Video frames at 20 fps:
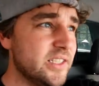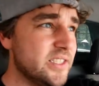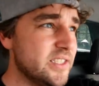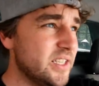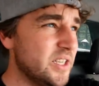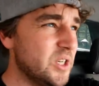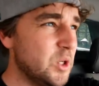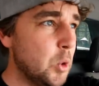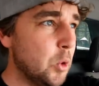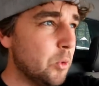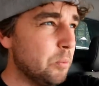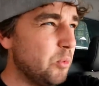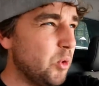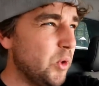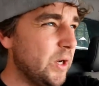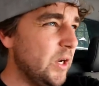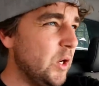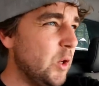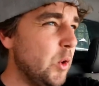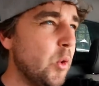It's a
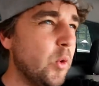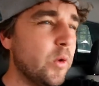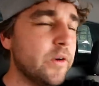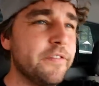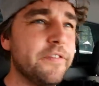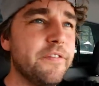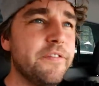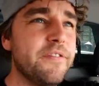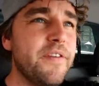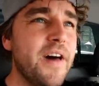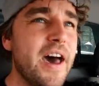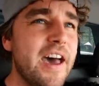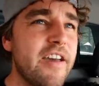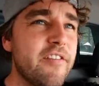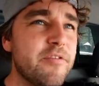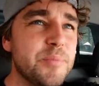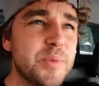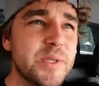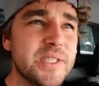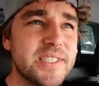
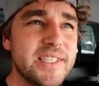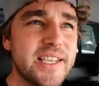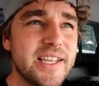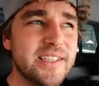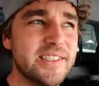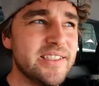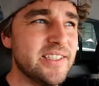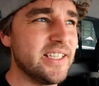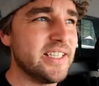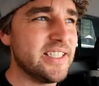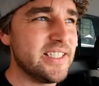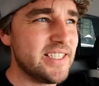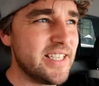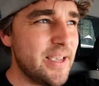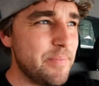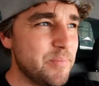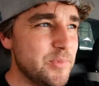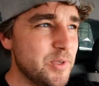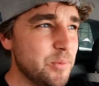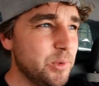0.05%
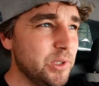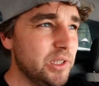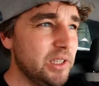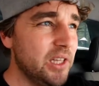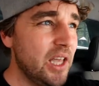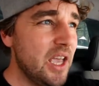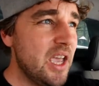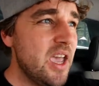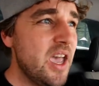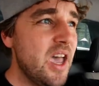acceptable.